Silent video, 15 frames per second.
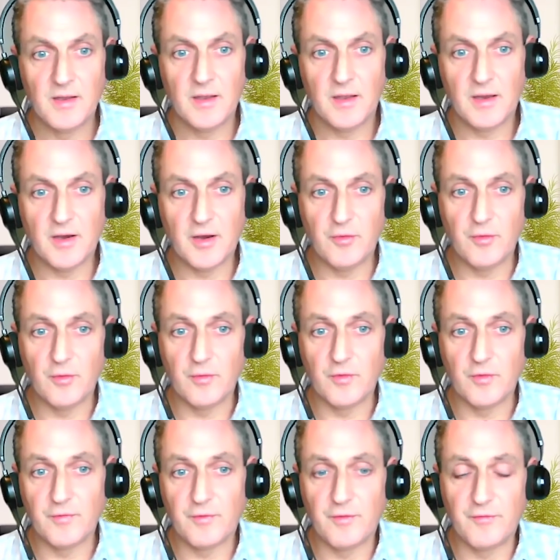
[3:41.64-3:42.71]
You know,
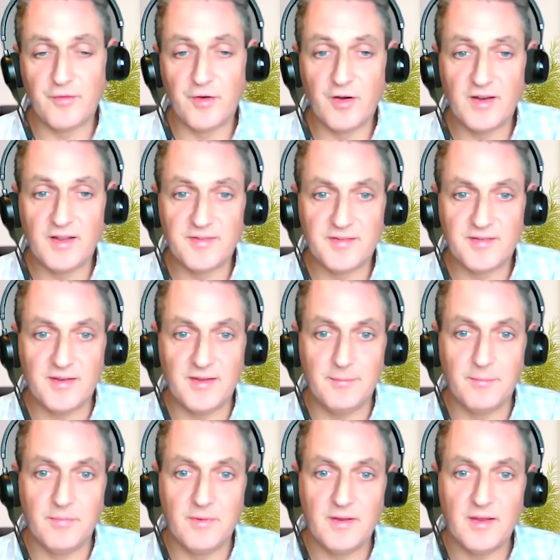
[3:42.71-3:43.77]
the finance
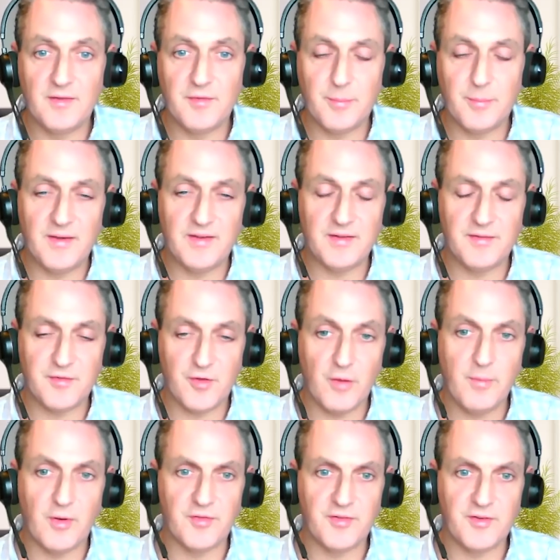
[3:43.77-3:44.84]
team is spending so
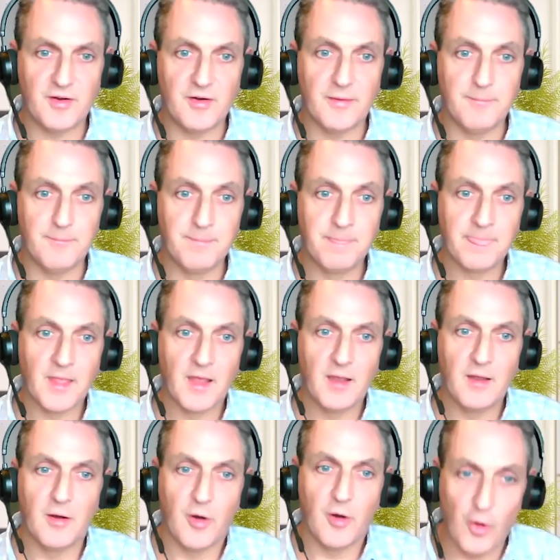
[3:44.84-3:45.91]
much time
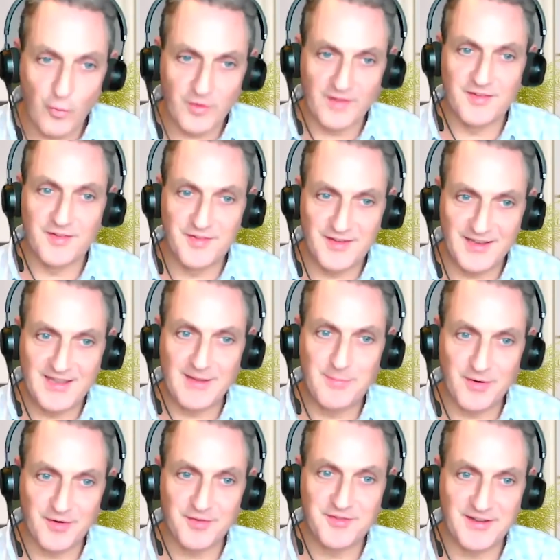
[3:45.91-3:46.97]
holding the sticky
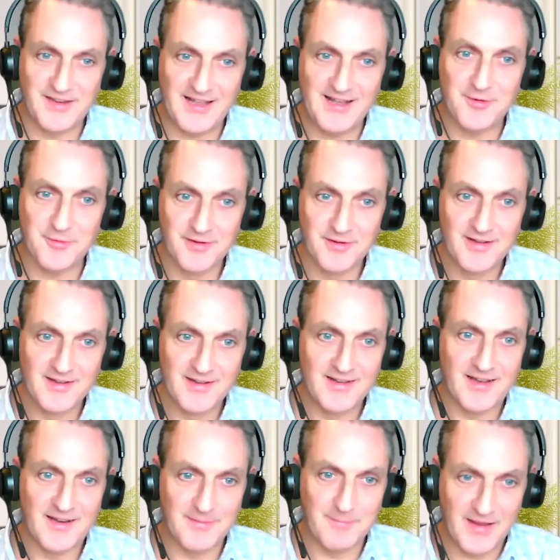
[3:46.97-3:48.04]
plaster down
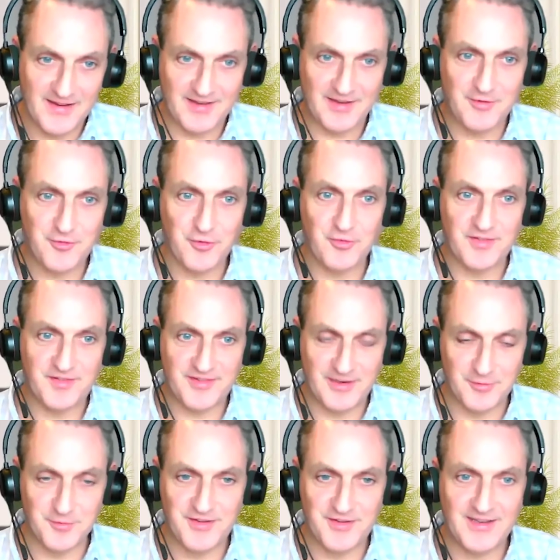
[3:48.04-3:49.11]
and making sure it's
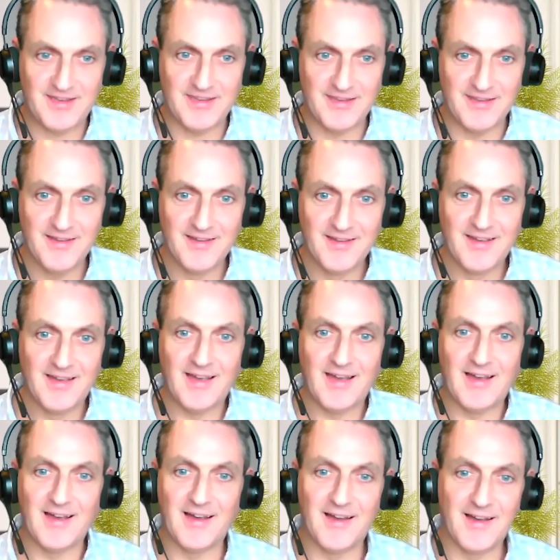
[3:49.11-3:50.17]
still sticky
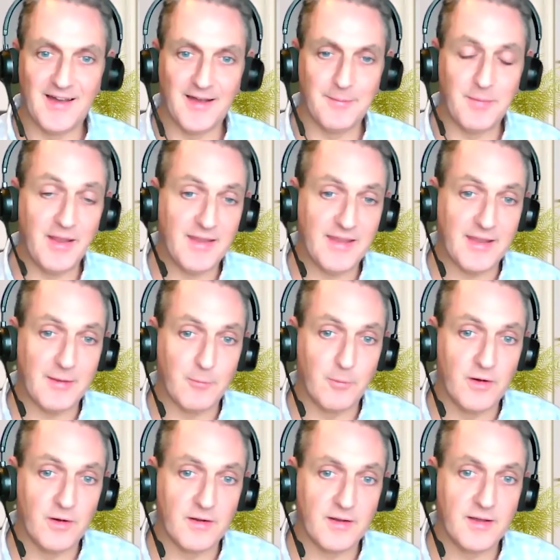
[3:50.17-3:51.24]
and making it
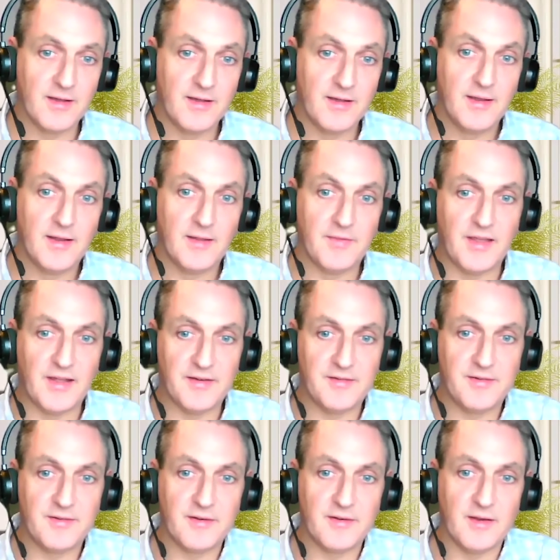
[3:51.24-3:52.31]
work,
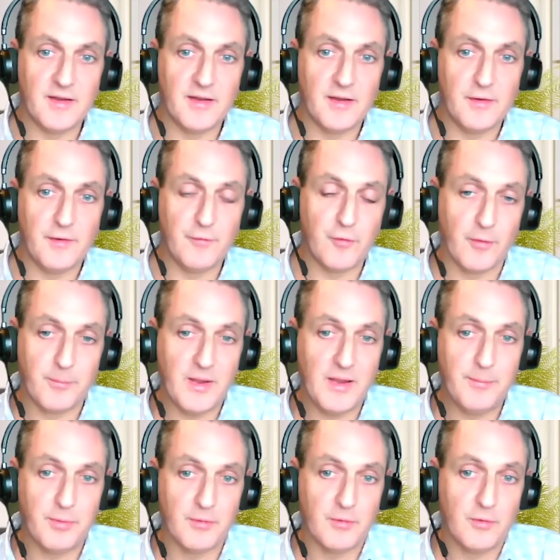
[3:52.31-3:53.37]
that you've got
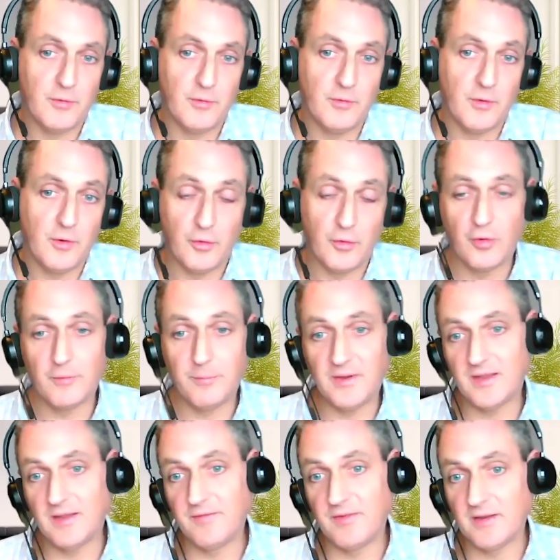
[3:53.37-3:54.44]
people who could be
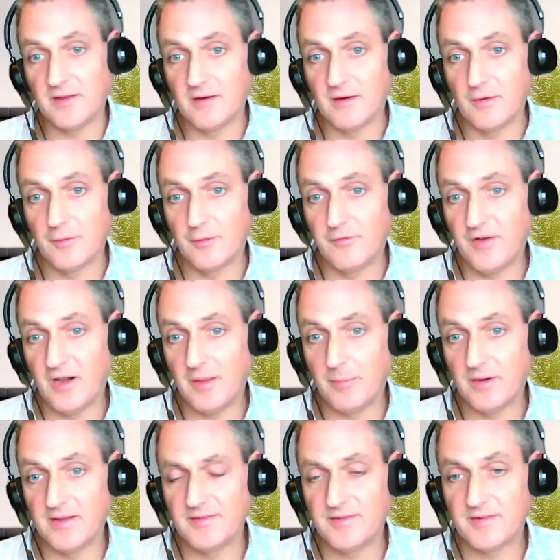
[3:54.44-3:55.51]
giving a lot of
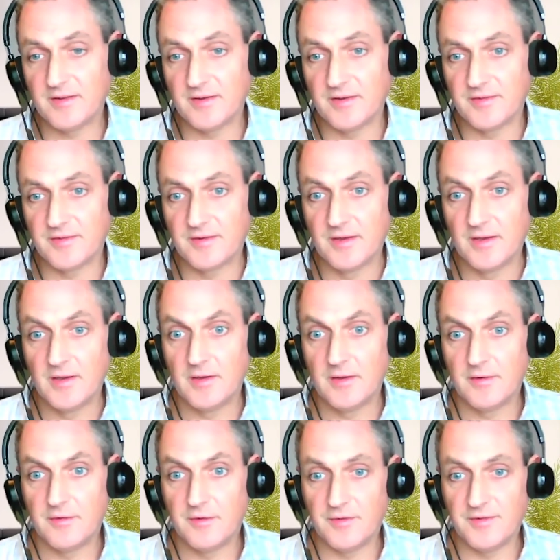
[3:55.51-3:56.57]
valuable insights
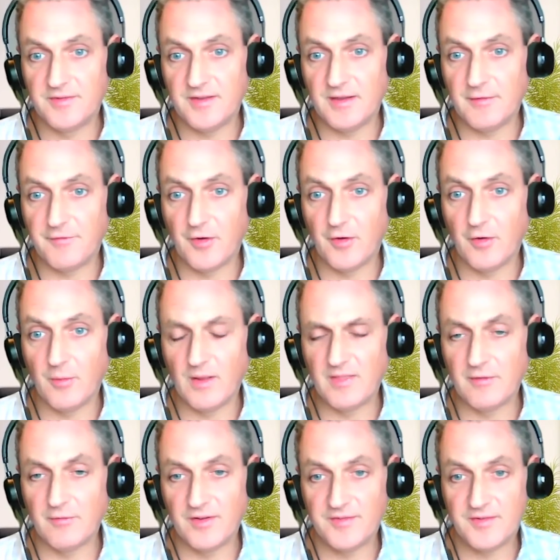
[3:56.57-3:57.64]
to the CFO and the
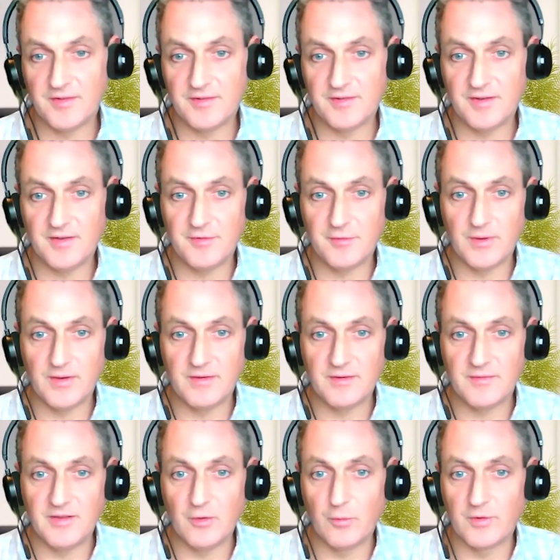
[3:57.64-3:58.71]
rest of the C-suite
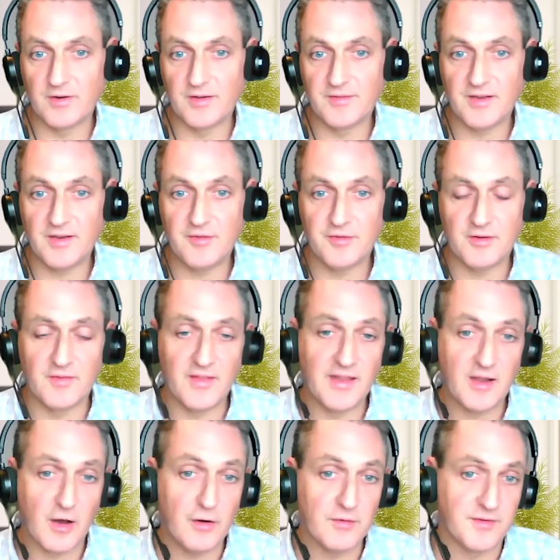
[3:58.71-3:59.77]
and the organization, and they
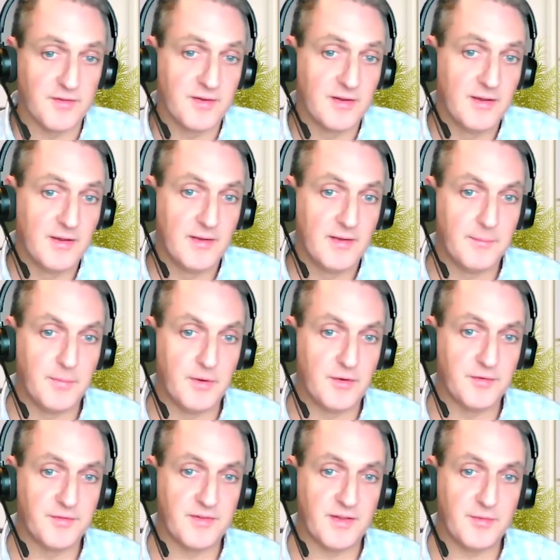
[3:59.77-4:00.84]
can't
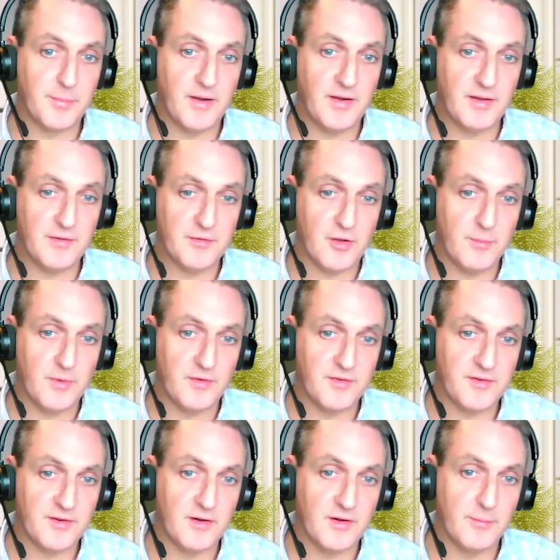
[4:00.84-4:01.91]
because they're spending so much
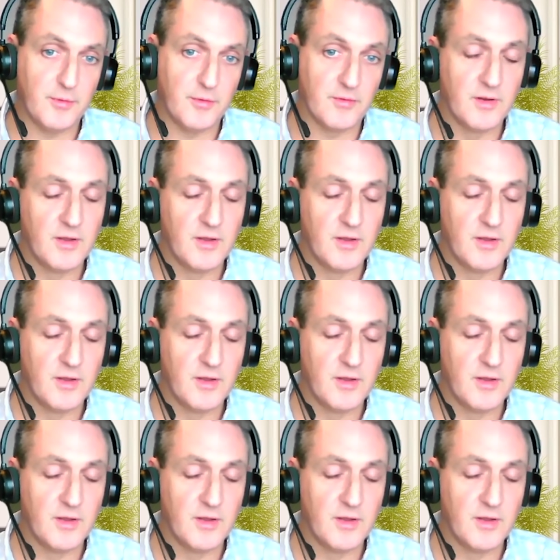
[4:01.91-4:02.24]
time on